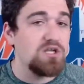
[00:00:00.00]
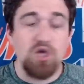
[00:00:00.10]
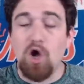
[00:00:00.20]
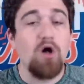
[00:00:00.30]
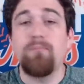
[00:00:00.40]

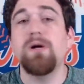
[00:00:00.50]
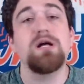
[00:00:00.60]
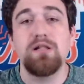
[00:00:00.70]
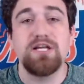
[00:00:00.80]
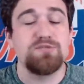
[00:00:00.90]
you all
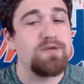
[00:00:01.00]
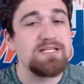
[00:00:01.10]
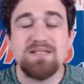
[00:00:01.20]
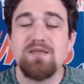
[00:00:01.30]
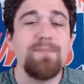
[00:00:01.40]
but clinch,
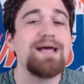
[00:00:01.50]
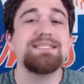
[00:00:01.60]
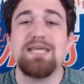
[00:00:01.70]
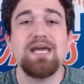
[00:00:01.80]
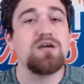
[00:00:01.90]
because if the
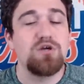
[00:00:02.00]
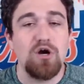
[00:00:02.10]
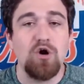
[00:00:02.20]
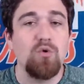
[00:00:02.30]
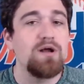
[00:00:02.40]
Mets can't
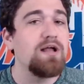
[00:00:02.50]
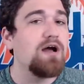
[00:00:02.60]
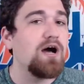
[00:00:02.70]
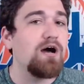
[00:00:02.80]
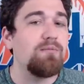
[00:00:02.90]
go
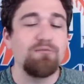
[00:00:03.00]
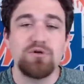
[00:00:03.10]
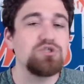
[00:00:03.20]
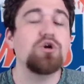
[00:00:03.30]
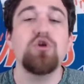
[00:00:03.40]
and
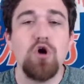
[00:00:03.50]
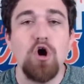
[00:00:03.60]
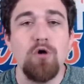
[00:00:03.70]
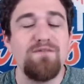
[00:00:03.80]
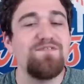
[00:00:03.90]
return
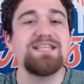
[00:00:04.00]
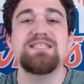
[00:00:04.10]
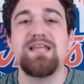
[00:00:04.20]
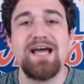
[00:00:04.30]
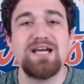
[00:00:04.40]
home and
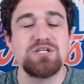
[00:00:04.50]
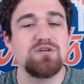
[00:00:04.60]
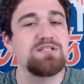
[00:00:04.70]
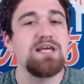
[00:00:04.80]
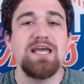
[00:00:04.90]
face the
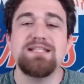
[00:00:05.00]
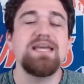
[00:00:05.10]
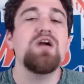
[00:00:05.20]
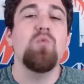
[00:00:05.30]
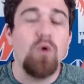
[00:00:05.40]
Nationals and
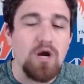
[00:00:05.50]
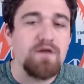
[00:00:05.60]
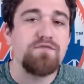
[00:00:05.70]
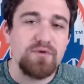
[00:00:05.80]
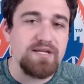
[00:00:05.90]
take 1
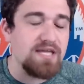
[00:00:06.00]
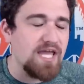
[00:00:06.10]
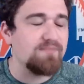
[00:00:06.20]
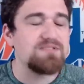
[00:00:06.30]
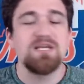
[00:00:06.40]
of 3
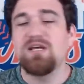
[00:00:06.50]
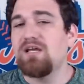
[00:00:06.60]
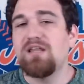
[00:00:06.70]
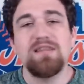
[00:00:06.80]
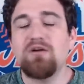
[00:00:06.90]
games,
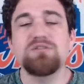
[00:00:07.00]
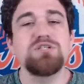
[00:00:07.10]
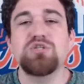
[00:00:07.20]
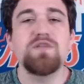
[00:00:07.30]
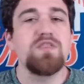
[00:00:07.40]
they don't
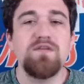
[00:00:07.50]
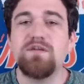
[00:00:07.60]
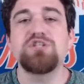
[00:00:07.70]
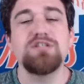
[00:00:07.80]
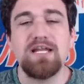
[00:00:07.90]
deserve the
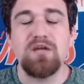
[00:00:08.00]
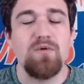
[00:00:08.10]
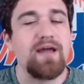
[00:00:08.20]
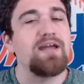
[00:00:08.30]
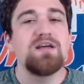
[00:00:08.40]
division
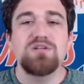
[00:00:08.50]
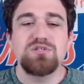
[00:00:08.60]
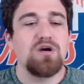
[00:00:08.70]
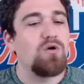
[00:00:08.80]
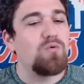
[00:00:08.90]
anyway.
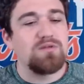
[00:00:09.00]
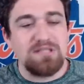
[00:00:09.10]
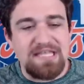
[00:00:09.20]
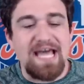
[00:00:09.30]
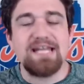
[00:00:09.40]
So
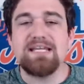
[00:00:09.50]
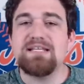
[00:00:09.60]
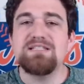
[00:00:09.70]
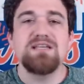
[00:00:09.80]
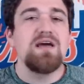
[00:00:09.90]
that
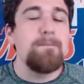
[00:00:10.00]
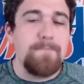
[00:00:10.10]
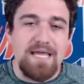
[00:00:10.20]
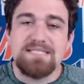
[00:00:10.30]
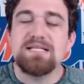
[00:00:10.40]
is
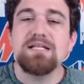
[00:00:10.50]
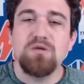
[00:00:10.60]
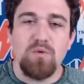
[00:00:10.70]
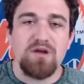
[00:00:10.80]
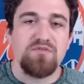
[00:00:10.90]

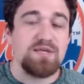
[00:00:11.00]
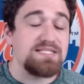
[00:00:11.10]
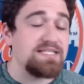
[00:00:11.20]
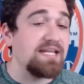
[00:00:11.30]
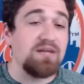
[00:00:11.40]
basically where
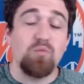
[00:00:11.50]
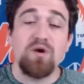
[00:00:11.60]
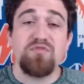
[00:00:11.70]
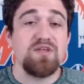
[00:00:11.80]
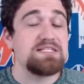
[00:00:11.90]
things stand, and
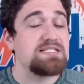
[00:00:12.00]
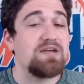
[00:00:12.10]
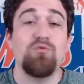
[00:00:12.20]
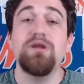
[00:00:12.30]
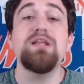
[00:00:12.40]
where things
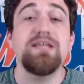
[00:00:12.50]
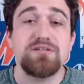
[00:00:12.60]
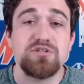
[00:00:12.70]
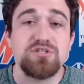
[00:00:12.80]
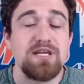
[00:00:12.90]
get really
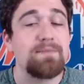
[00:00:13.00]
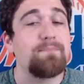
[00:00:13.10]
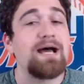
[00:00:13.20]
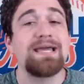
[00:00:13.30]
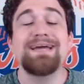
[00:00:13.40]
interesting
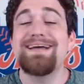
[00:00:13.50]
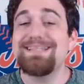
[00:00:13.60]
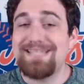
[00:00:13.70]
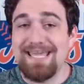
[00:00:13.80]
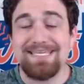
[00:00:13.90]
by
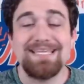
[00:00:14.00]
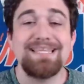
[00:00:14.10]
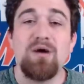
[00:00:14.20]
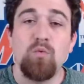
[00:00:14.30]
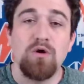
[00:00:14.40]
taking
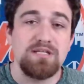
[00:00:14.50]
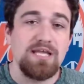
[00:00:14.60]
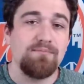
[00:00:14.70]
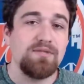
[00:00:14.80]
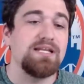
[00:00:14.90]
that
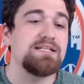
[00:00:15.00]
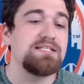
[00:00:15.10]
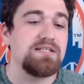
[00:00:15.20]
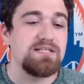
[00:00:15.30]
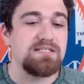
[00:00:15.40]
1-game lead
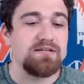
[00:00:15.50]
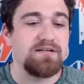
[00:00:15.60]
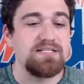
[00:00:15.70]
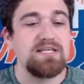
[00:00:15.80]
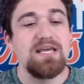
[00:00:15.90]
into this
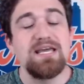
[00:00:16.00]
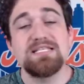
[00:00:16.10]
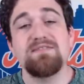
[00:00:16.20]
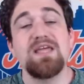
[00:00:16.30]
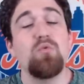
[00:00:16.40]
series
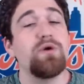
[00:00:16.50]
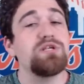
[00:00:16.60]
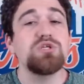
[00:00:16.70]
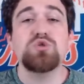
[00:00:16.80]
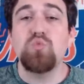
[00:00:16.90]
is if they
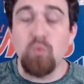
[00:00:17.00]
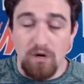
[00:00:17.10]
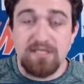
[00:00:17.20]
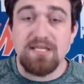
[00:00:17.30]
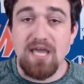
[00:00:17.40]
win just
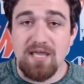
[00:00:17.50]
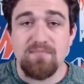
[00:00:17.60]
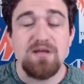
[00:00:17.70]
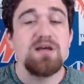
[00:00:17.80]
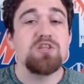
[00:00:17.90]
1
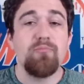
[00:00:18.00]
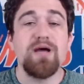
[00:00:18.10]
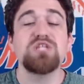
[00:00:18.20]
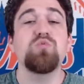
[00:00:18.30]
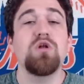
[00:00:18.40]
game, the
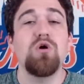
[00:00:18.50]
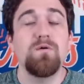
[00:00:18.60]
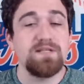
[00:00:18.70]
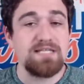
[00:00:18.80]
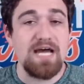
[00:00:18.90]
Mets will
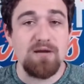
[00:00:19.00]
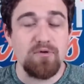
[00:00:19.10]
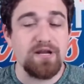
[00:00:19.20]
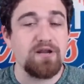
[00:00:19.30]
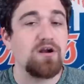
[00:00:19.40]
own the
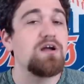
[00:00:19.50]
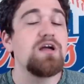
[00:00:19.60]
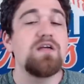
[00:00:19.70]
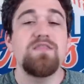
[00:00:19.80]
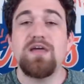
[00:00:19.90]
tiebreaker.
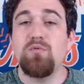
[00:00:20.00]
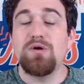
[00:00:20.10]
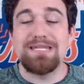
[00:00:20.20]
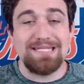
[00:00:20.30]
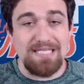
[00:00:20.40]
They
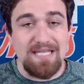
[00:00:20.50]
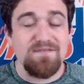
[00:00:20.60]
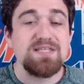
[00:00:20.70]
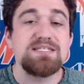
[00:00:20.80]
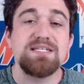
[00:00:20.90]
would
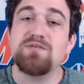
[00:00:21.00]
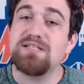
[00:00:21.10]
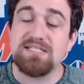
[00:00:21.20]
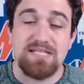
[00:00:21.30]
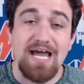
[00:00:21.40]
leave the
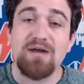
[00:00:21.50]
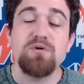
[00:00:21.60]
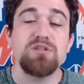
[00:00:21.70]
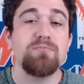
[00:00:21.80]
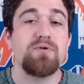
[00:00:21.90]
series tied
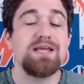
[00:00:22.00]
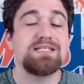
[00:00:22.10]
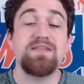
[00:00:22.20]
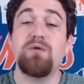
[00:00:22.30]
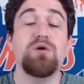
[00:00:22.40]
with the
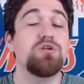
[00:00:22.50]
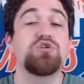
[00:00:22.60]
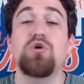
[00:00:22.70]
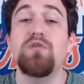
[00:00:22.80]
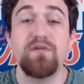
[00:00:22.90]
Braves, and they would
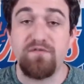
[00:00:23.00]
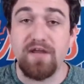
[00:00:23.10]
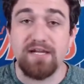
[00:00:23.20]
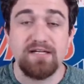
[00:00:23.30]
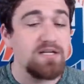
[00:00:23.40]
control their
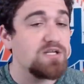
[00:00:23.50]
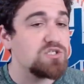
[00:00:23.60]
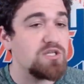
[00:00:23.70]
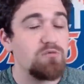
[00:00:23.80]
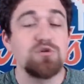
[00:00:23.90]
fate.
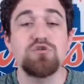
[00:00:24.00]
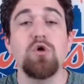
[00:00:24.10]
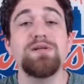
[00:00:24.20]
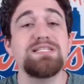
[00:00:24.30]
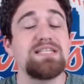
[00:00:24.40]
So they would
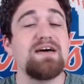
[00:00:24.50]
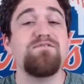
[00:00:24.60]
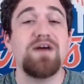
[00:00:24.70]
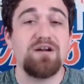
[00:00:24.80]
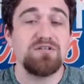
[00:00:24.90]
go into
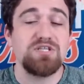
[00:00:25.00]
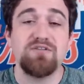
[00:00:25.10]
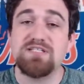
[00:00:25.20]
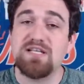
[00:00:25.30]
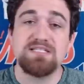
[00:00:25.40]
that final
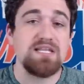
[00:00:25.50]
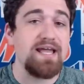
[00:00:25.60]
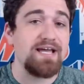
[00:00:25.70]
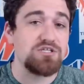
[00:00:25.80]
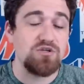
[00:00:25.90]
series against the
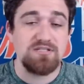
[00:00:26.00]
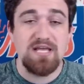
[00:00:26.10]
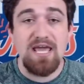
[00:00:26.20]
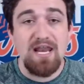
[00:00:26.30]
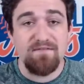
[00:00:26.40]
Nationals,
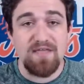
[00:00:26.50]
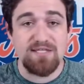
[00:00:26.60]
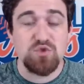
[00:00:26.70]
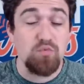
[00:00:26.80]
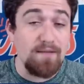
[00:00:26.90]
and if they
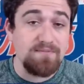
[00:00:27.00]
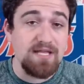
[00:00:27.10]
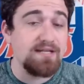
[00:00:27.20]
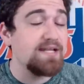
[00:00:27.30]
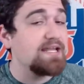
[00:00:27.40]
swept
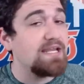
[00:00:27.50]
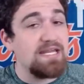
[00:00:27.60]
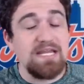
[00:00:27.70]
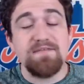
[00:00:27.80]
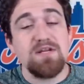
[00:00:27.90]
it,
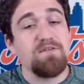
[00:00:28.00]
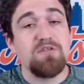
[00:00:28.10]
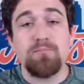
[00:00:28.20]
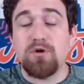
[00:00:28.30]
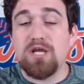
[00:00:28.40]
even if
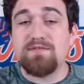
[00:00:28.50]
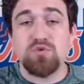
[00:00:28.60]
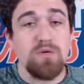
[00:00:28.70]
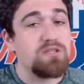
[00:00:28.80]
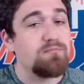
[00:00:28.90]
the Braves
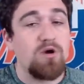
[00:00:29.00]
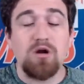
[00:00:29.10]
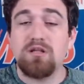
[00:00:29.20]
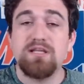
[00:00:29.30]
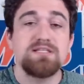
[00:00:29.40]
sweep the
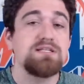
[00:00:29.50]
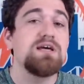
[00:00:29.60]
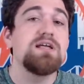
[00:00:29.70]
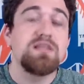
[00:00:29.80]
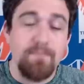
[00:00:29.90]
Marlins,
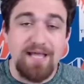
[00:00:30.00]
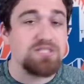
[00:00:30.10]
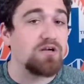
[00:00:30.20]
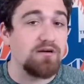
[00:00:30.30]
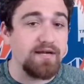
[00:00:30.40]
the
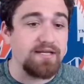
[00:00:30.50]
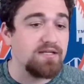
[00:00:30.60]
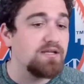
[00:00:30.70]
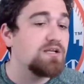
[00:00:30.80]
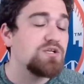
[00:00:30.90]
Mets are in.
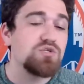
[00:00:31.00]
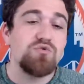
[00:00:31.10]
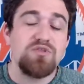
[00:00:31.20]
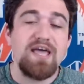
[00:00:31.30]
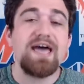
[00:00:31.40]

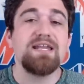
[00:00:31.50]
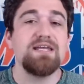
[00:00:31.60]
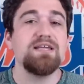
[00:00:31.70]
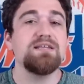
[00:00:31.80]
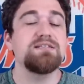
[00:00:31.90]
So that
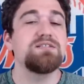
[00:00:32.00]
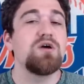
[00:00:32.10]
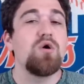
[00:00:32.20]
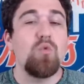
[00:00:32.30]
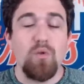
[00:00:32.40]

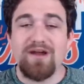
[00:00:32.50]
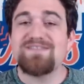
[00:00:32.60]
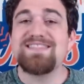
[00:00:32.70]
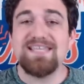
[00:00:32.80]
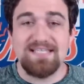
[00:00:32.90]
is
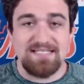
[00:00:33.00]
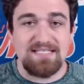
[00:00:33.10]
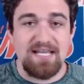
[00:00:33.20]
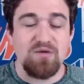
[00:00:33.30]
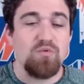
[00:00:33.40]
where things
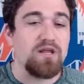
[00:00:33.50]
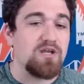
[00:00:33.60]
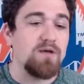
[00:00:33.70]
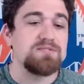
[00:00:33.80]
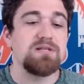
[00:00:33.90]
stand when
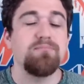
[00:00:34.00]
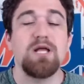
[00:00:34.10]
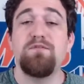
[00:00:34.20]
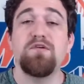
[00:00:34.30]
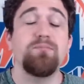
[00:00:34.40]
it comes to the
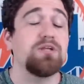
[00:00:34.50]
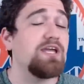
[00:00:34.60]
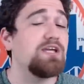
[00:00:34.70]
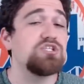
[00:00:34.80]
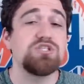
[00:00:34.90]
playoff
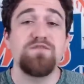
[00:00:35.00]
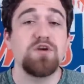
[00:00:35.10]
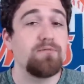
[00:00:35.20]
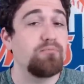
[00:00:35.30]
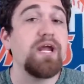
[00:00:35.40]
implications. If
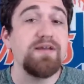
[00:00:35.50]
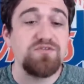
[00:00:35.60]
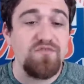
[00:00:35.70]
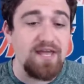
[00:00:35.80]
you're a Braves